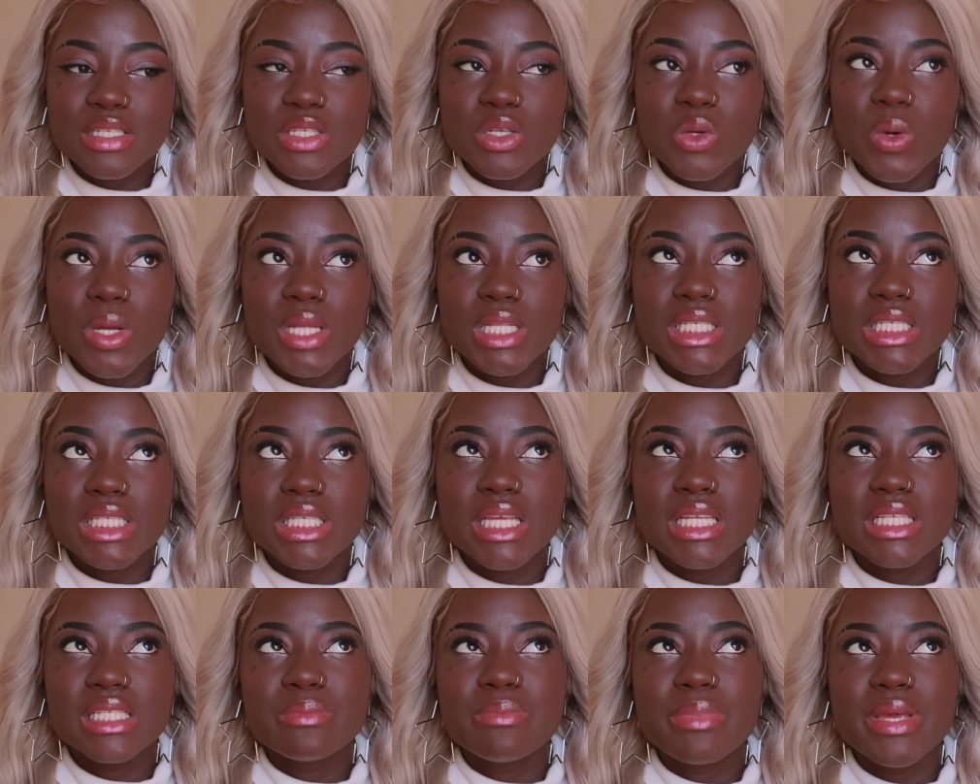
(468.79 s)
So it's
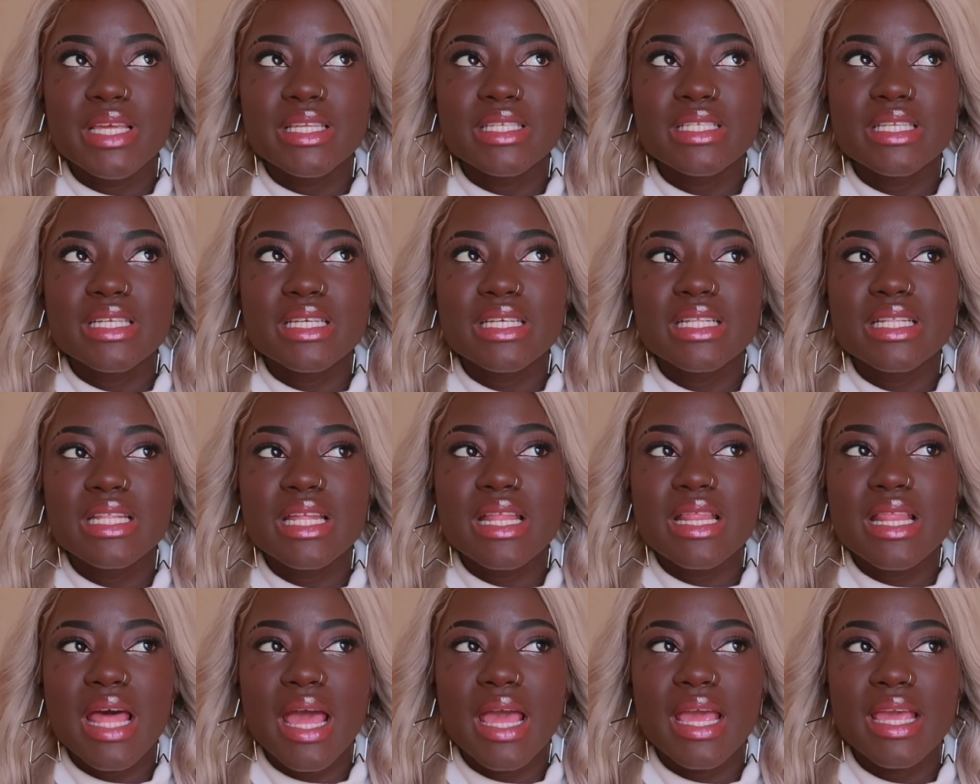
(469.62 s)
it's
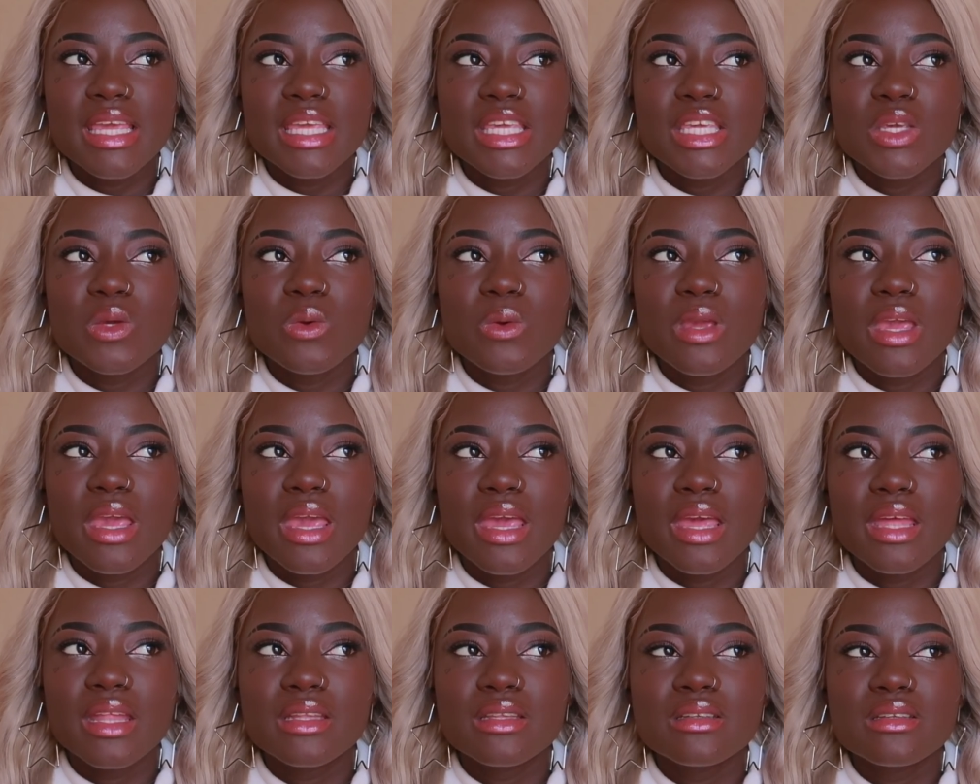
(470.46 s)
basically like you
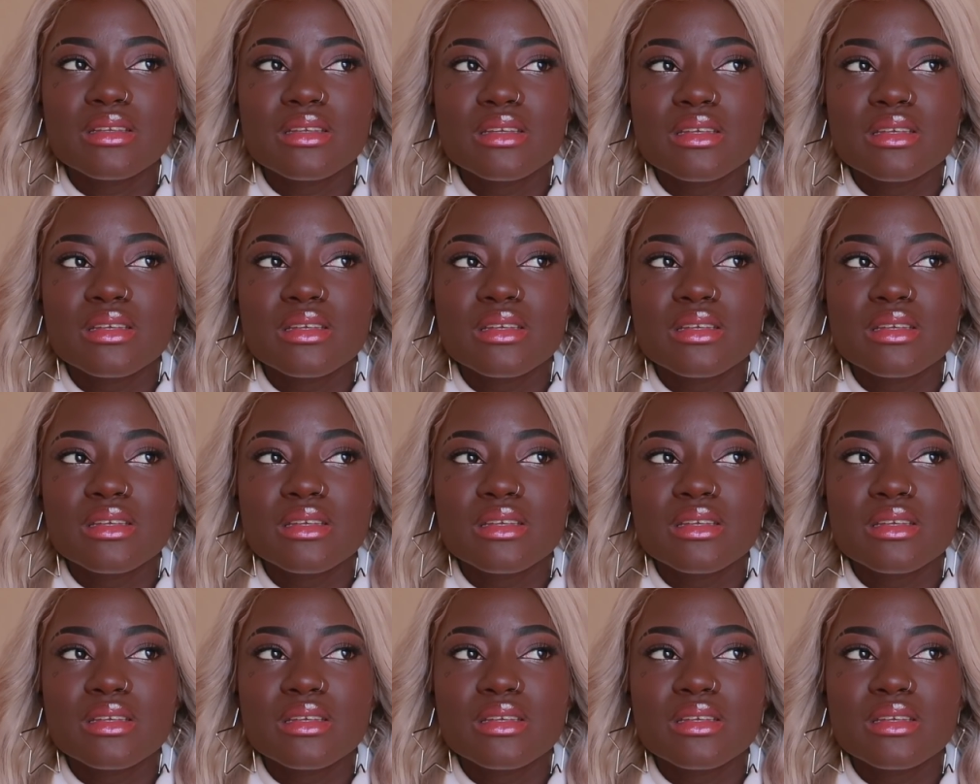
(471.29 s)
get